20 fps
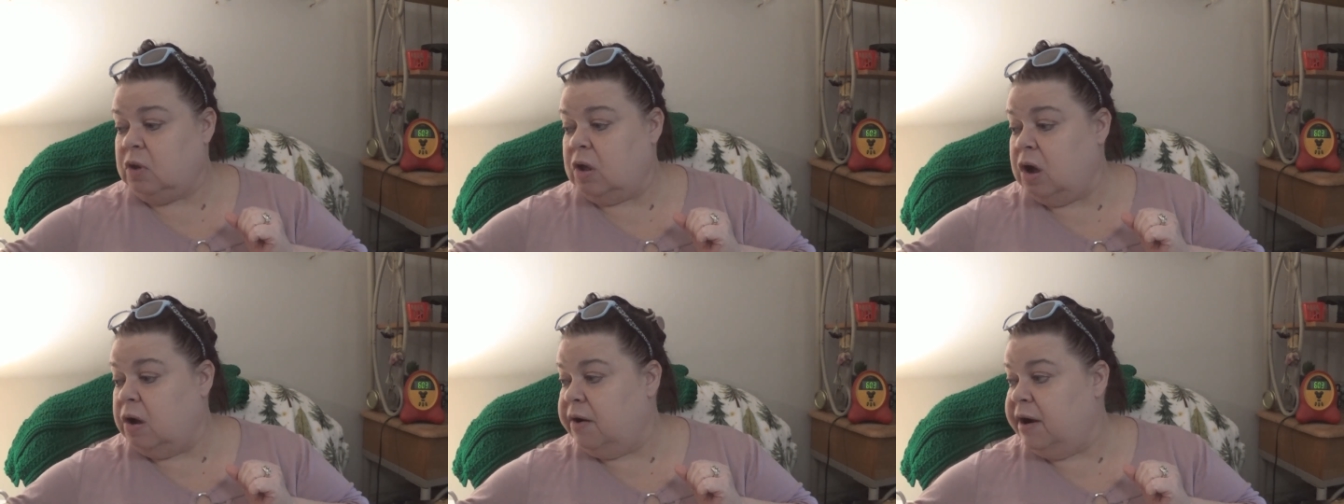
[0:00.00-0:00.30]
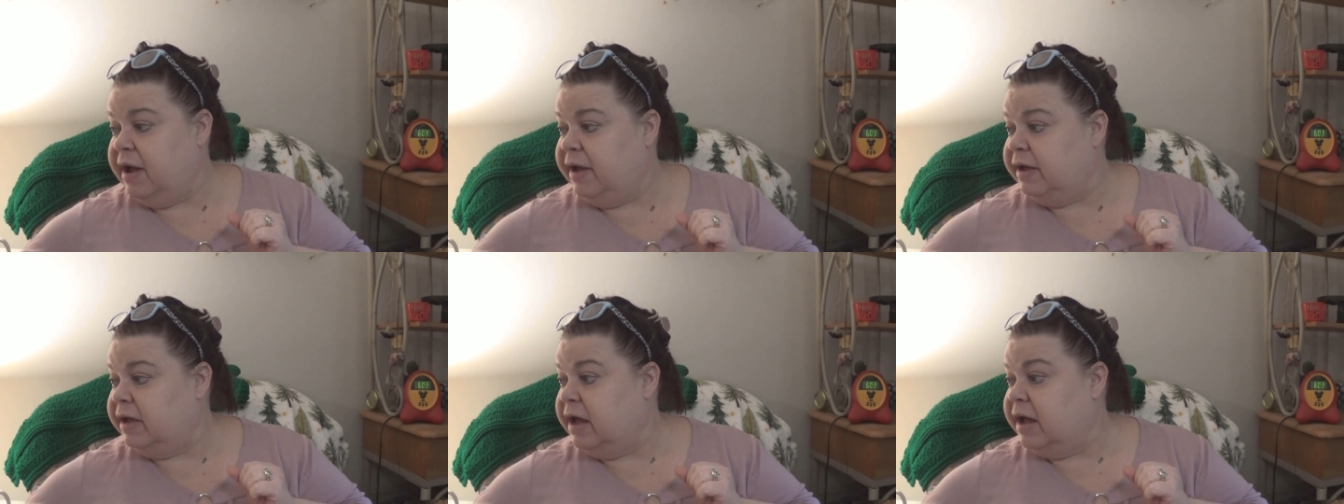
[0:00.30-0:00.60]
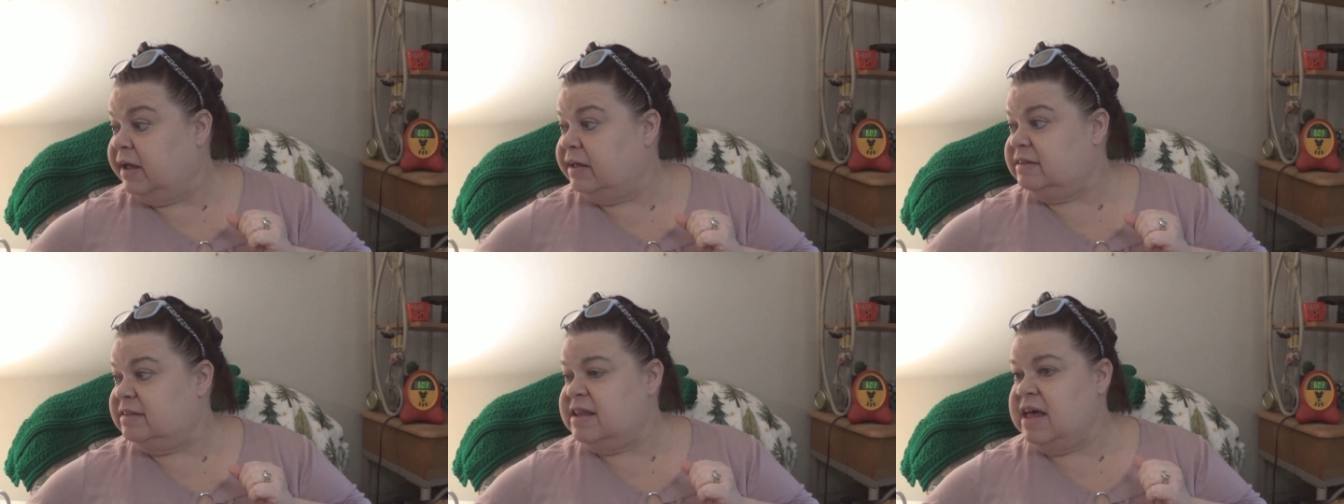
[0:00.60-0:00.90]
All right,
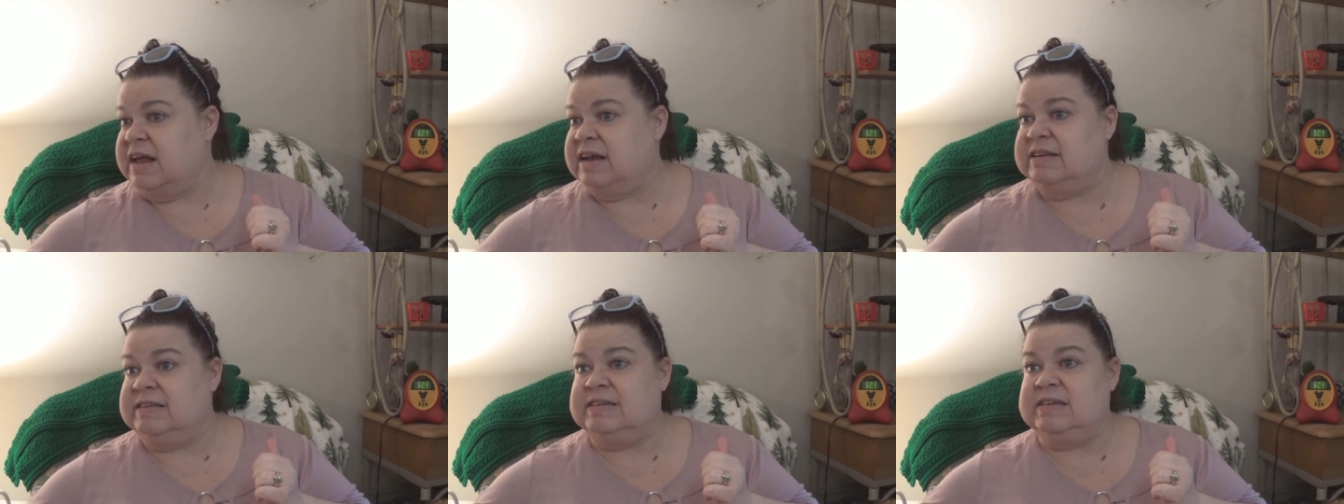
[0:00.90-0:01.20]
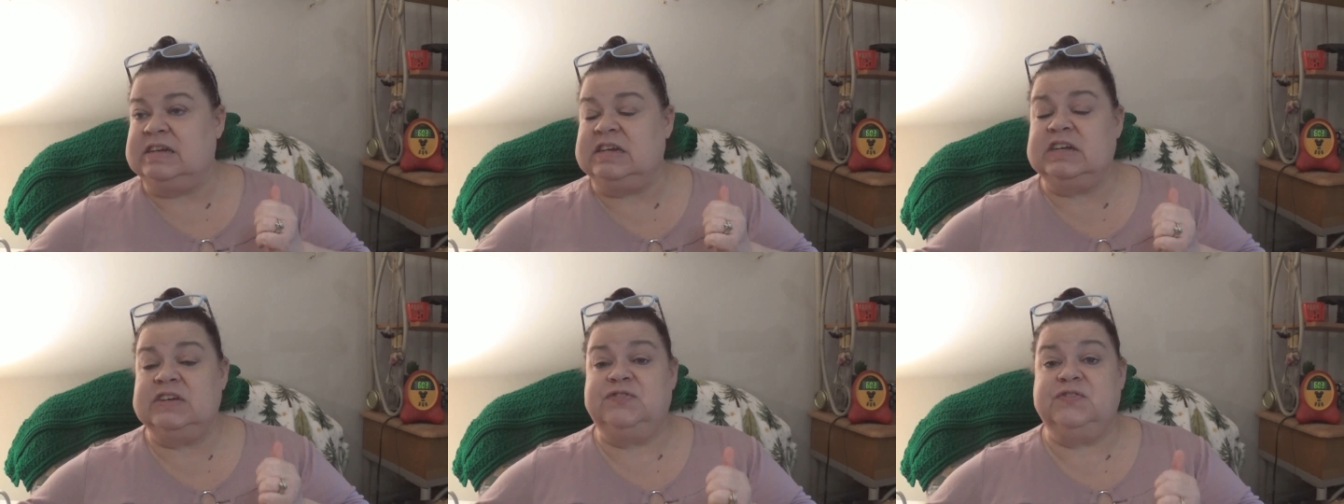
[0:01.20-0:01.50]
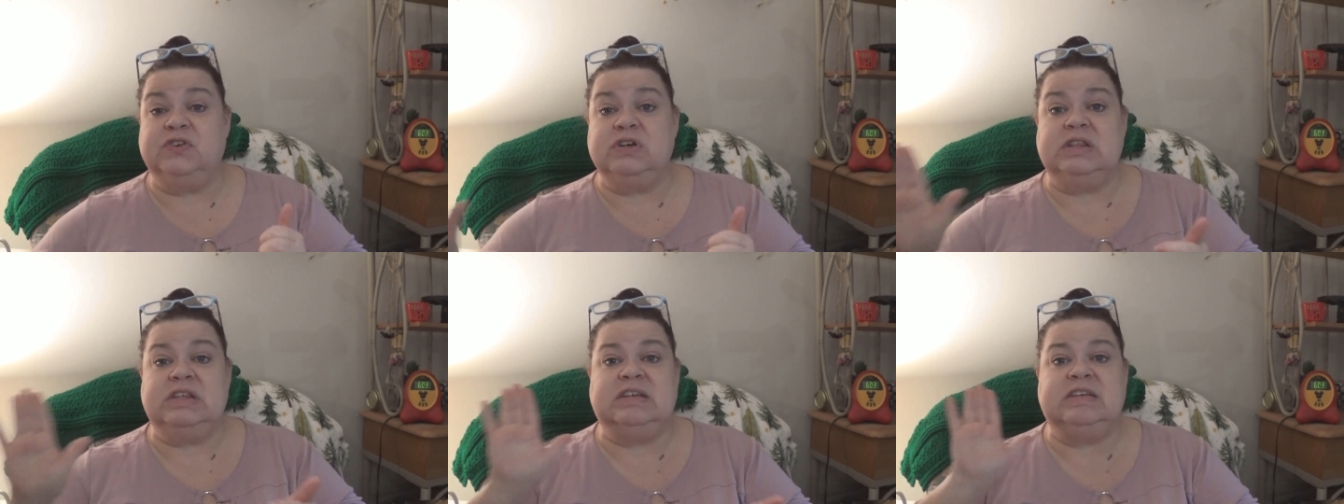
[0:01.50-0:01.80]
guys, that is it
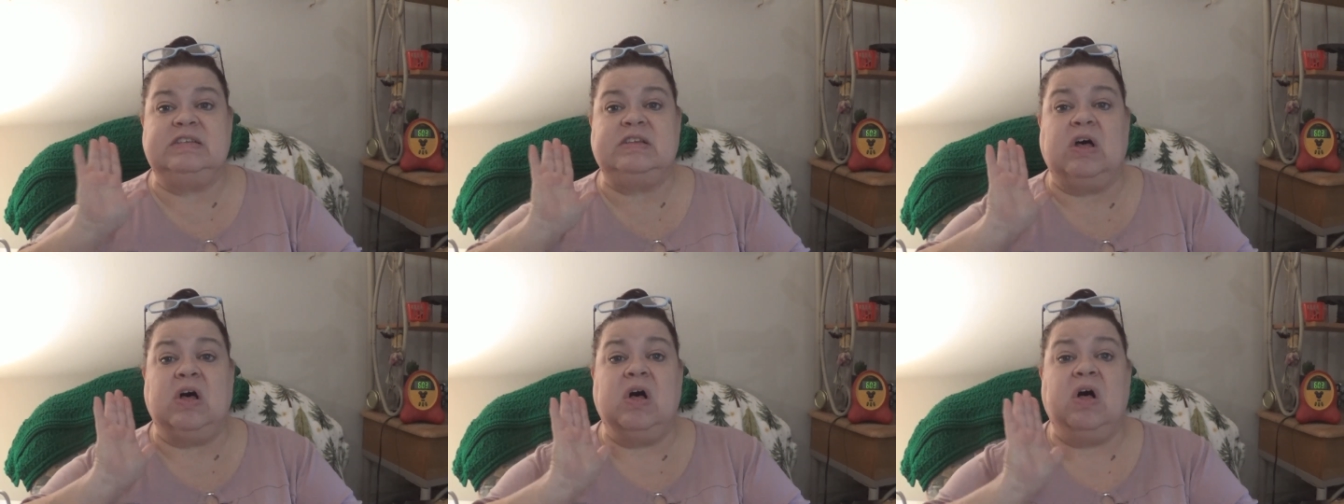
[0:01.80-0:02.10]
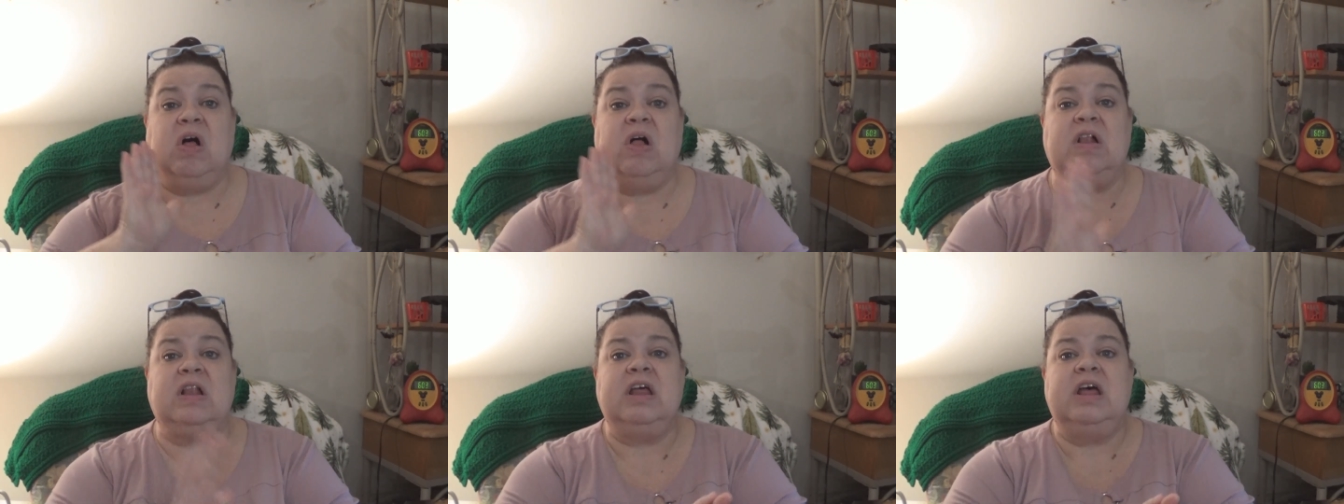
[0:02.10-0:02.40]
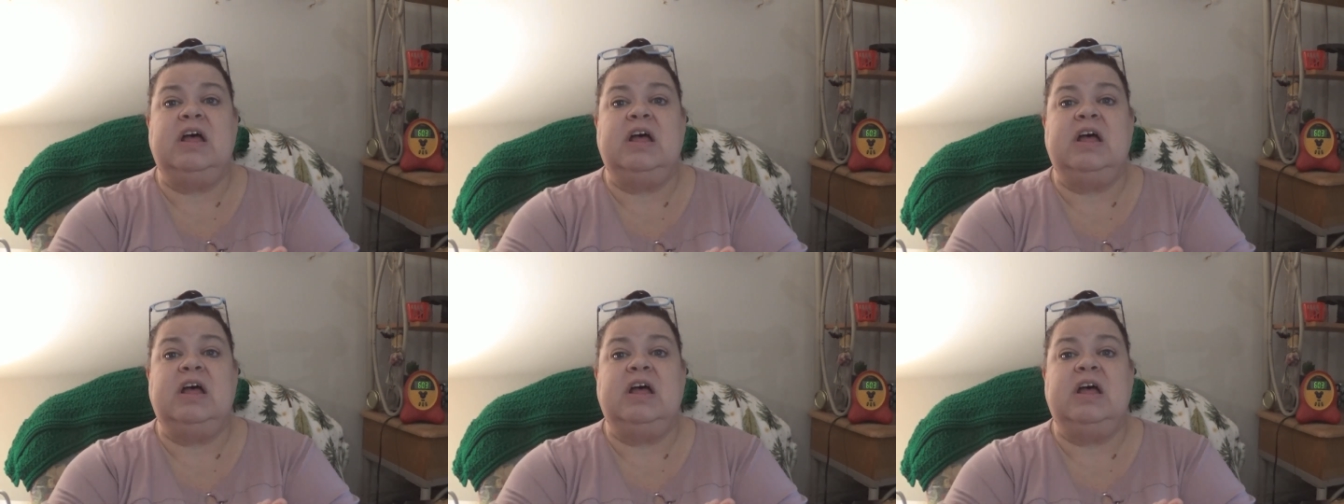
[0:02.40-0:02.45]
for this haul.